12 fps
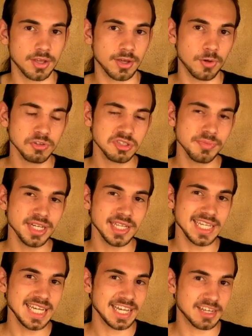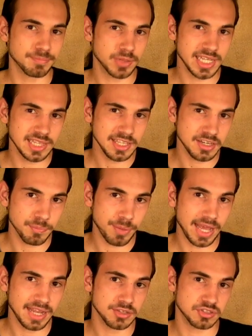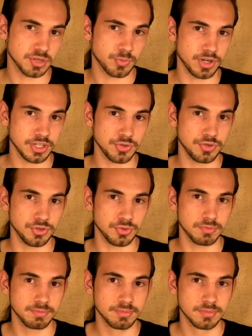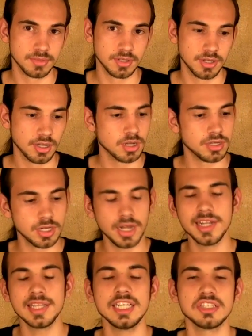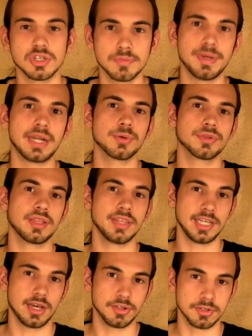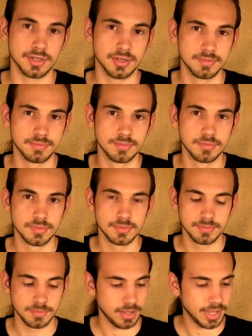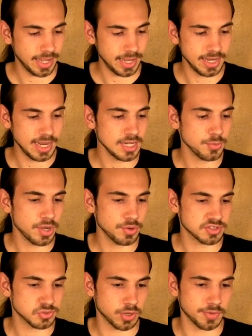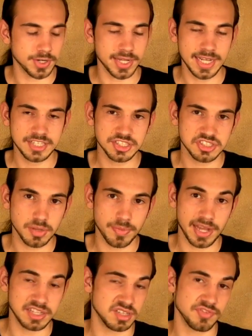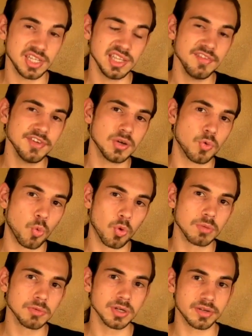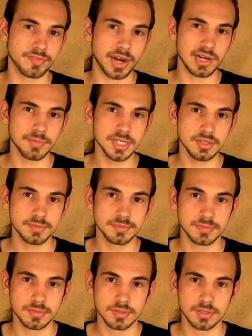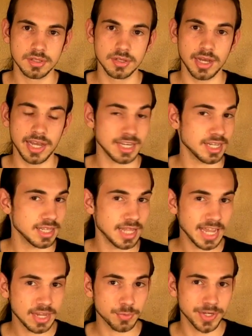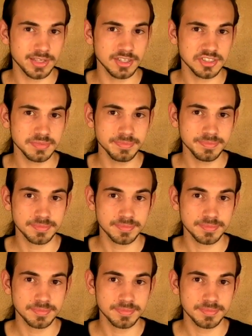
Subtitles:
Ultimately, it completely depends on what you do. None of these are better than the other in any way whatsoever. It just depends. If you live in a warmer environment and you like realism,